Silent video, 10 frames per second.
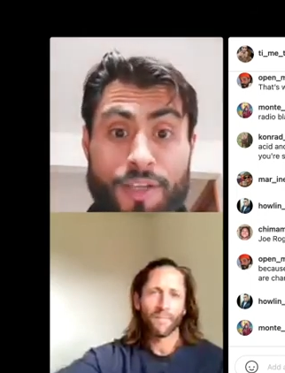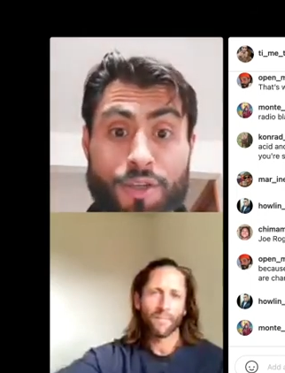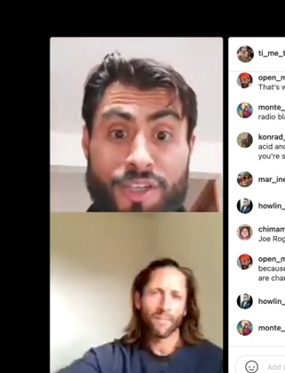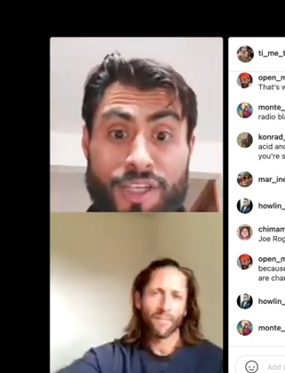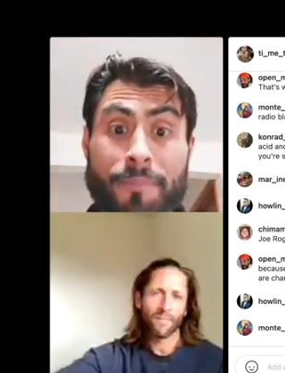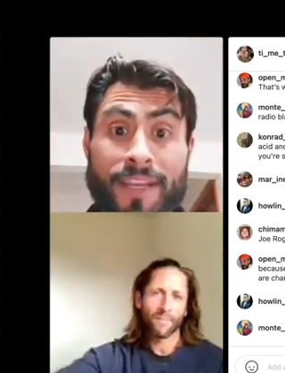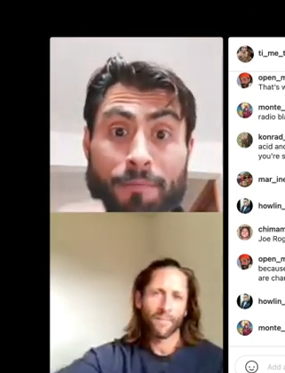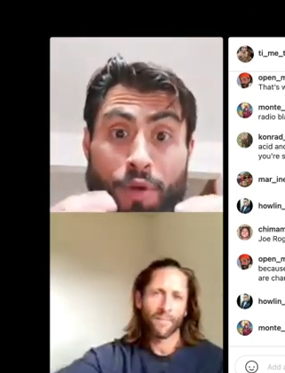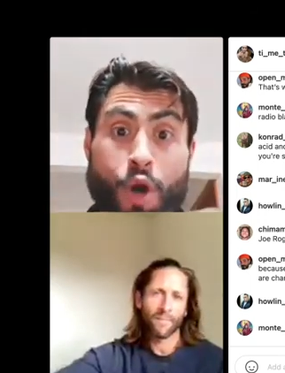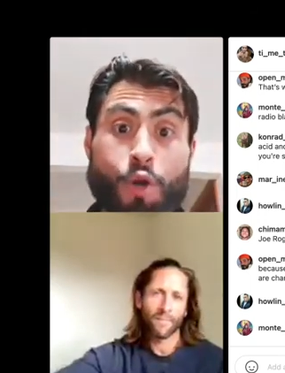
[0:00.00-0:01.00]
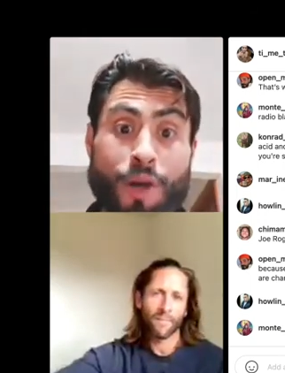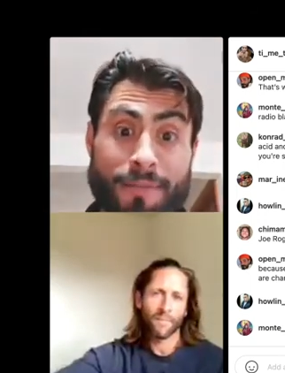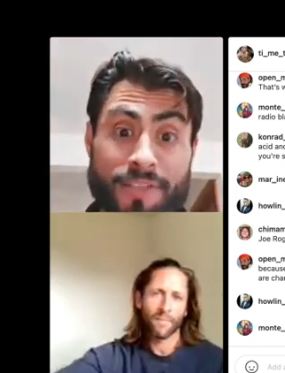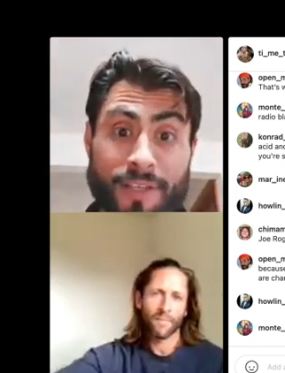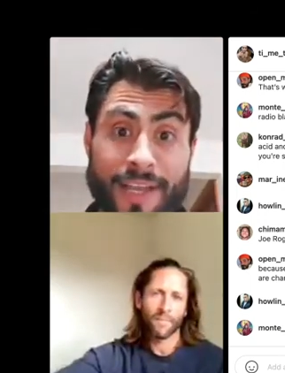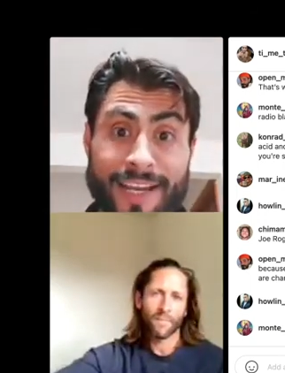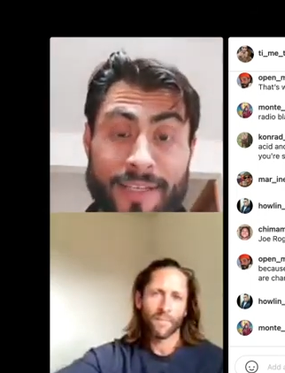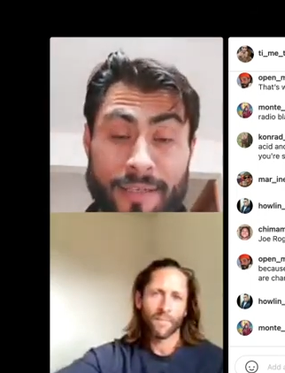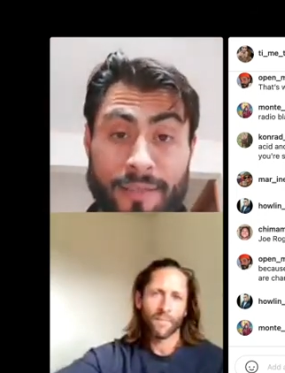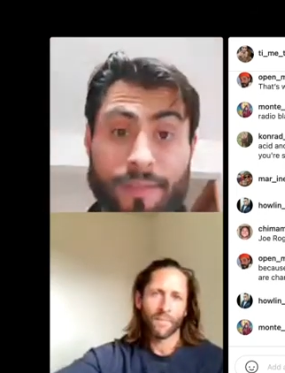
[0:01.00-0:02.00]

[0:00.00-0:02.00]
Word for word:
Speaker 1: So something programs the light